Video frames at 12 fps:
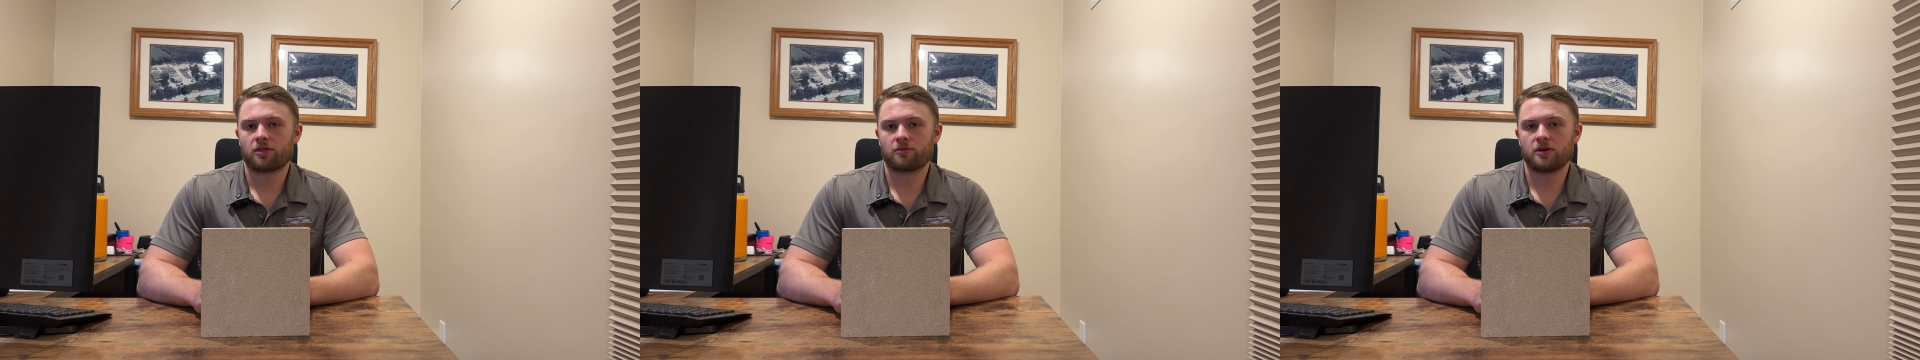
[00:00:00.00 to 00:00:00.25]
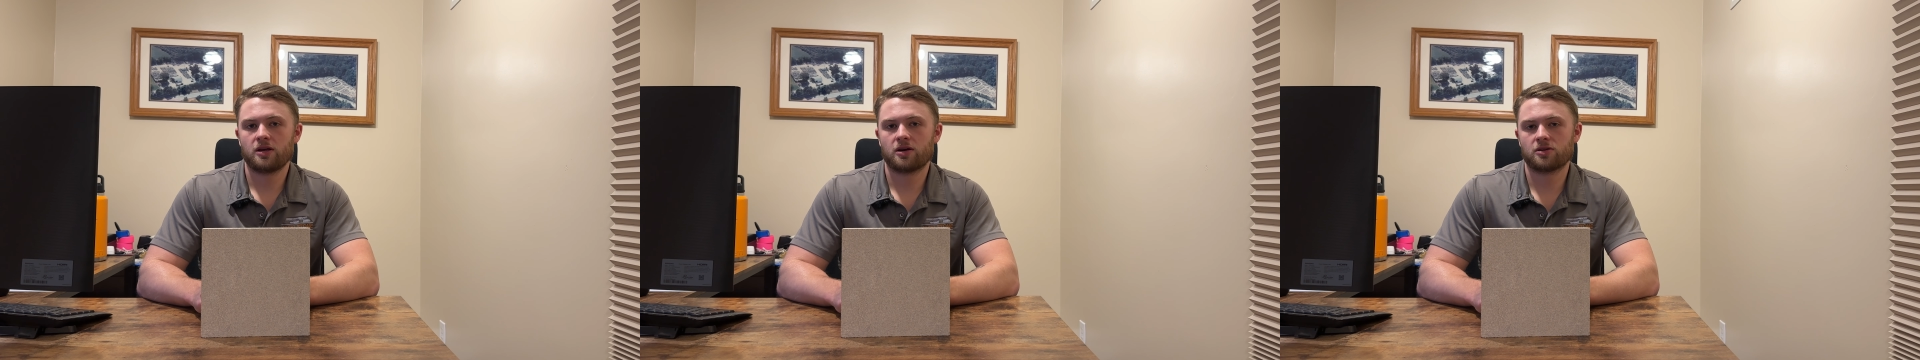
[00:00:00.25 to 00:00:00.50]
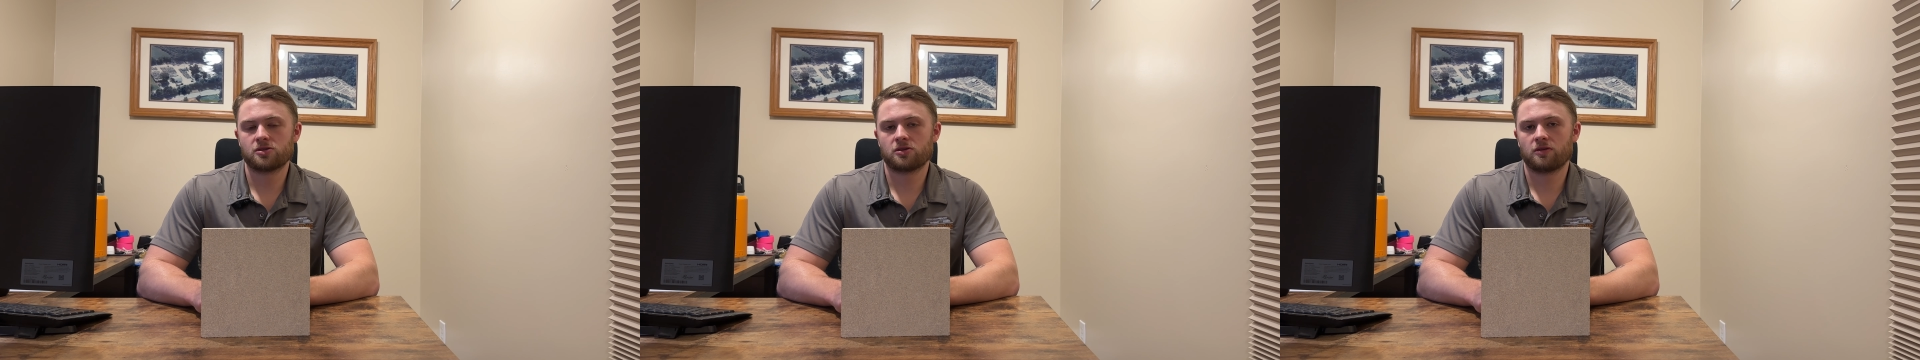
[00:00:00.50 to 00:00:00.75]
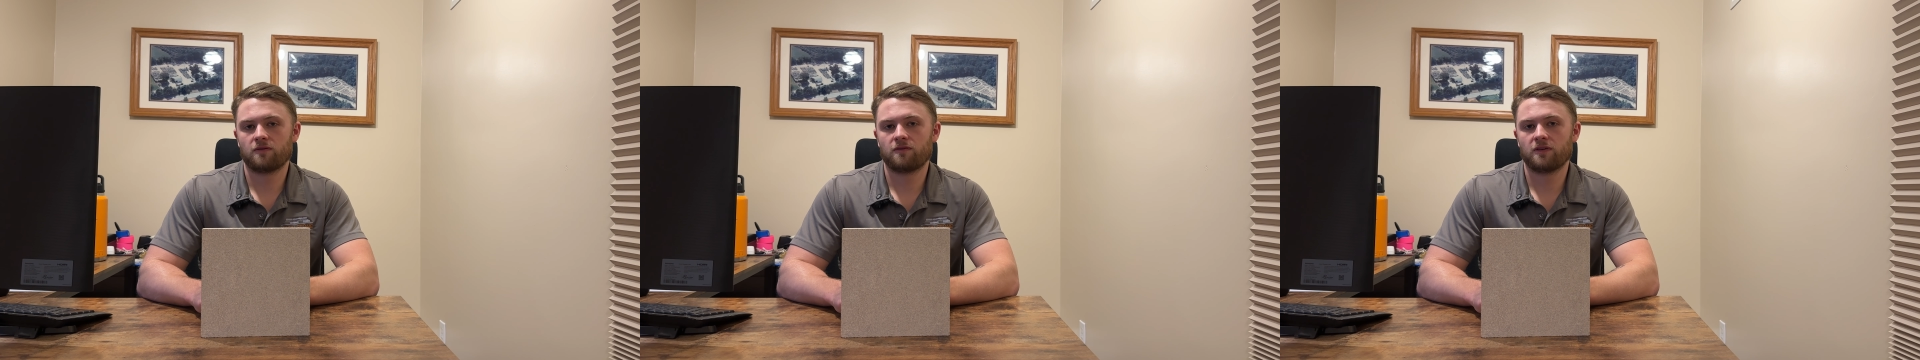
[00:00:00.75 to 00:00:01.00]

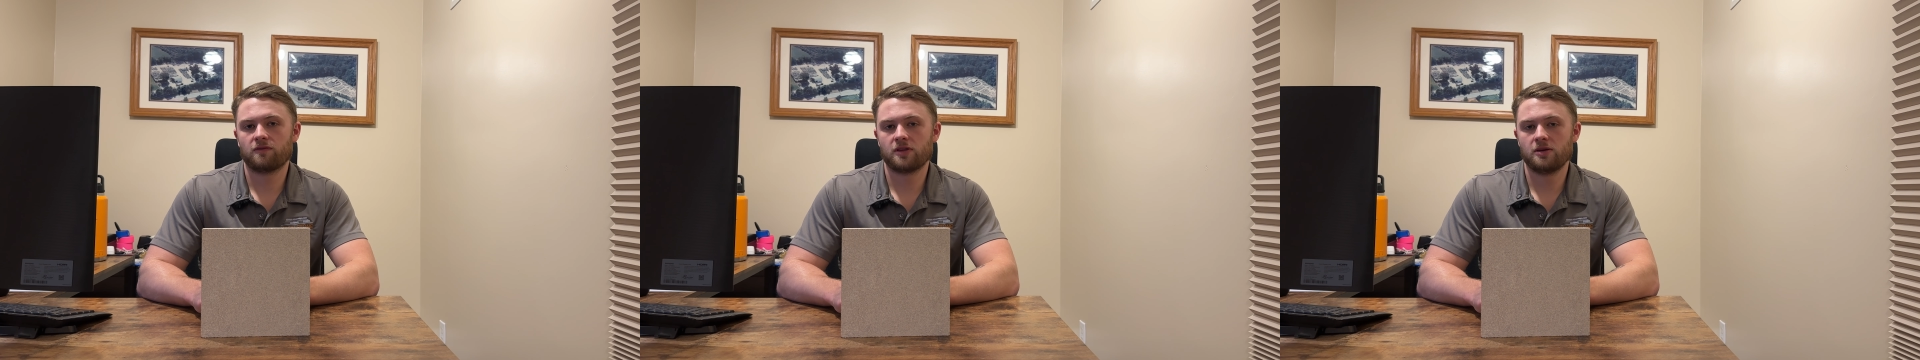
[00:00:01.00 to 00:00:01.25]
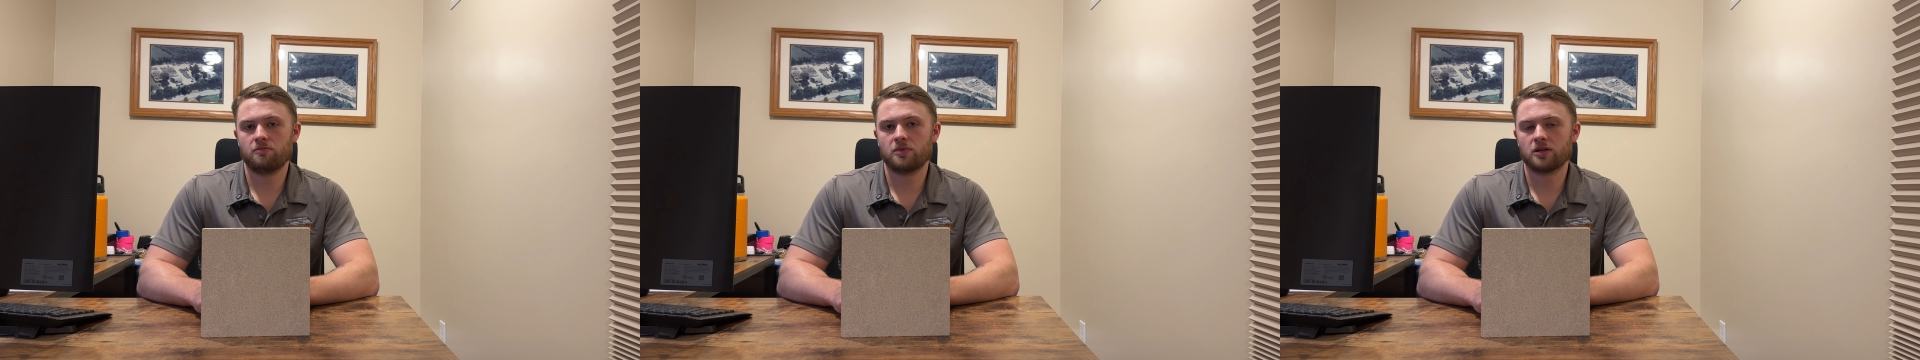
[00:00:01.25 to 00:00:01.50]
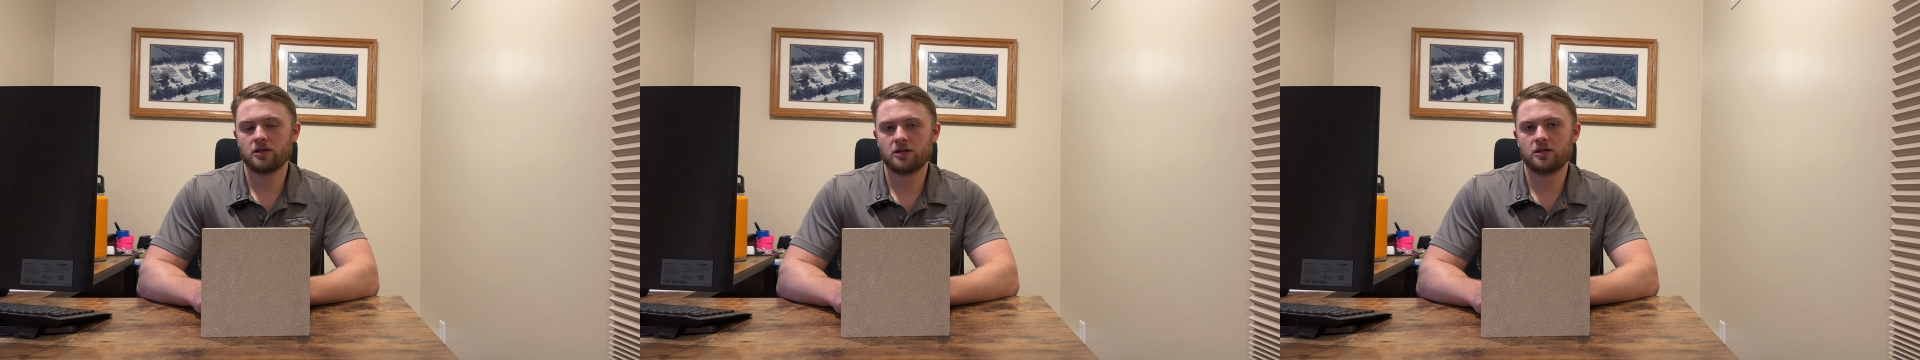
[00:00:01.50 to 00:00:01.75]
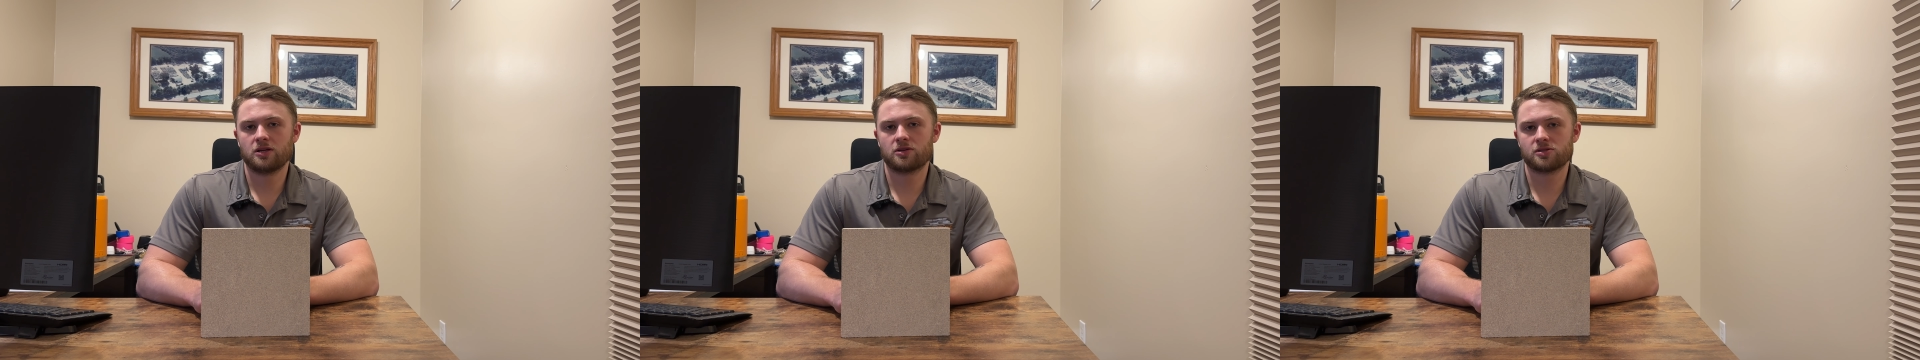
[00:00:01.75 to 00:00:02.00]
350 million
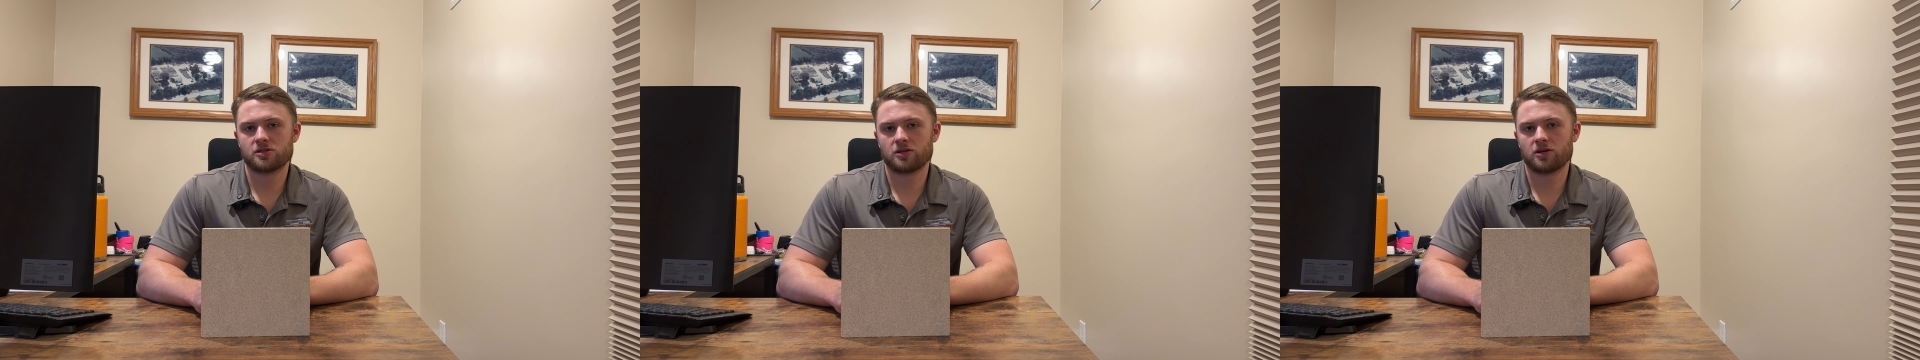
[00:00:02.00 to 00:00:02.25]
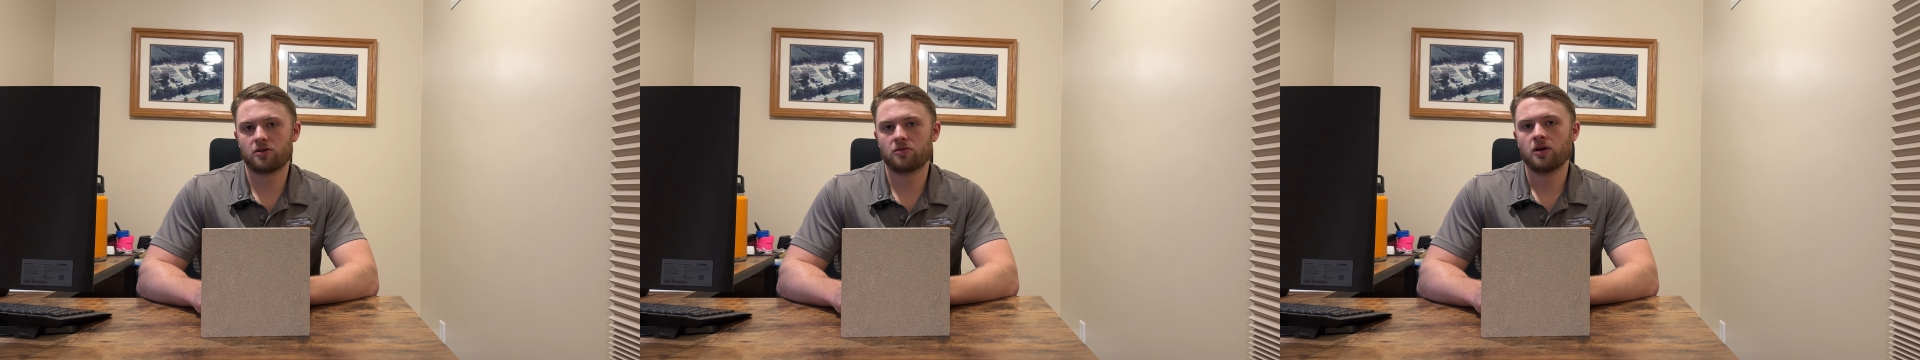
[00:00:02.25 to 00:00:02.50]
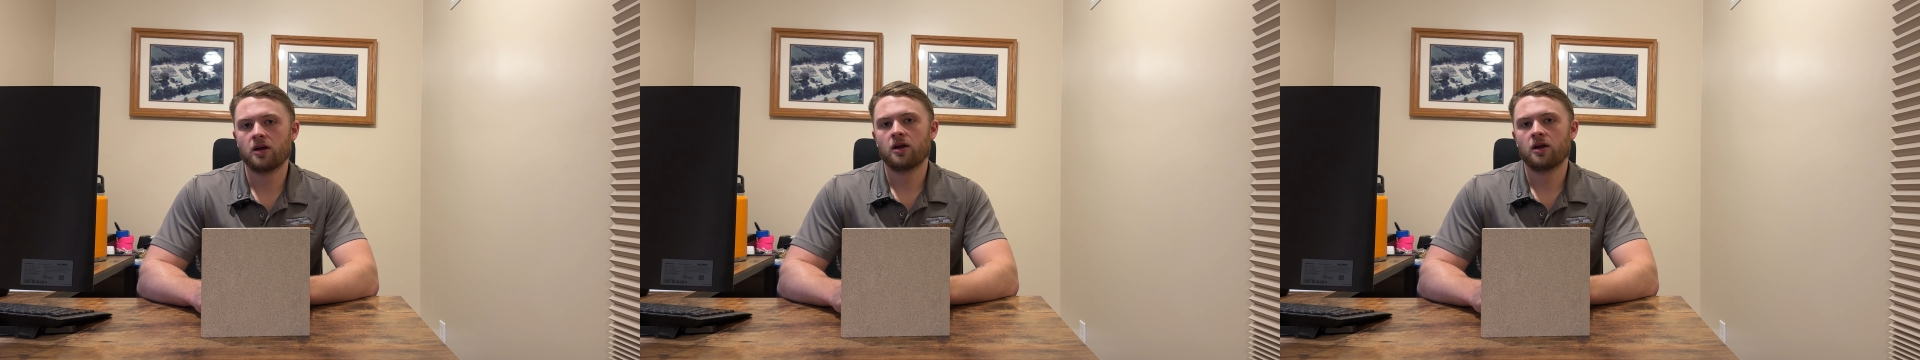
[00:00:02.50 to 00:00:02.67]
years ago